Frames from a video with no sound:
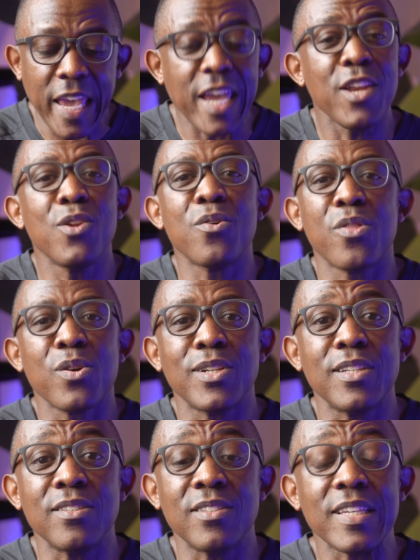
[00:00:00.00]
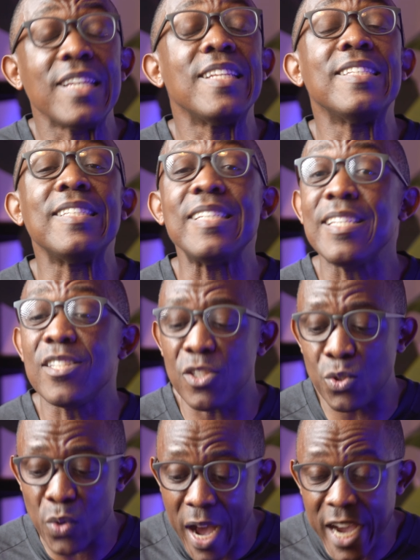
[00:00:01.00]
In your thirties, it is easy
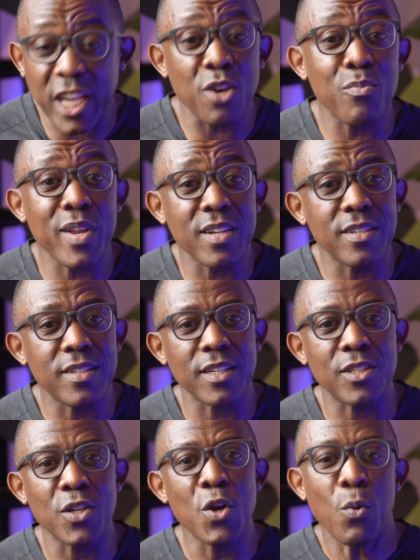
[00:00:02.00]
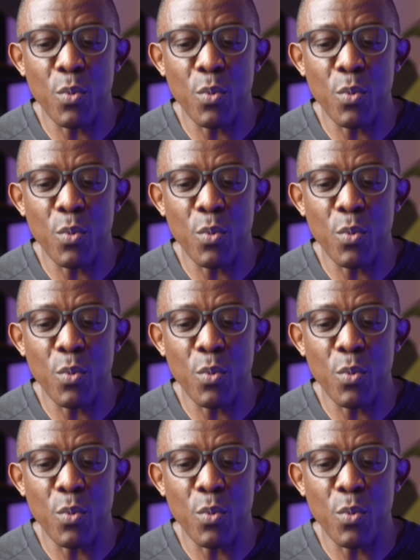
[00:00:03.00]
to accumulate debt